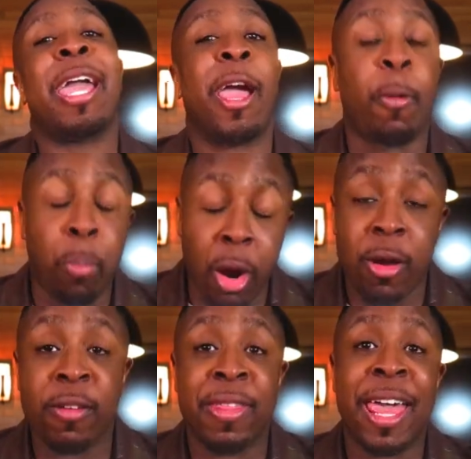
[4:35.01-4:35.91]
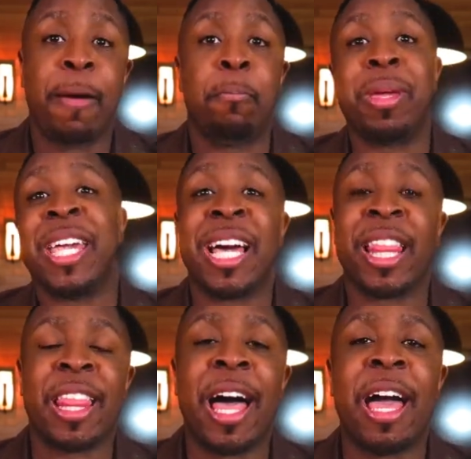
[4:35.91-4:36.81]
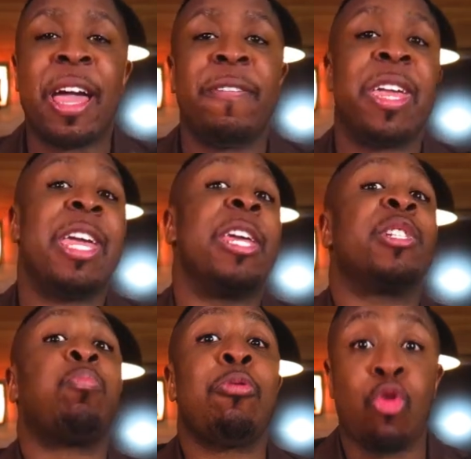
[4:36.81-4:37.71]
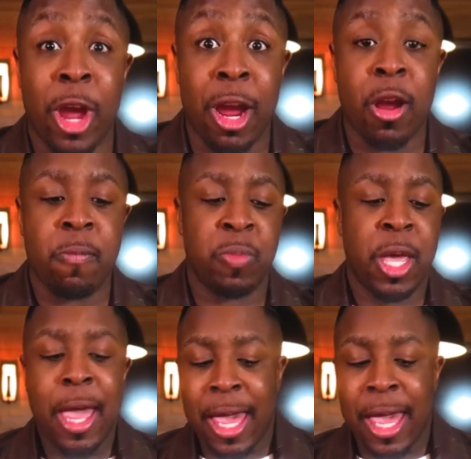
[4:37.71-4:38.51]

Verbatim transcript: And part of that being alive is prayer.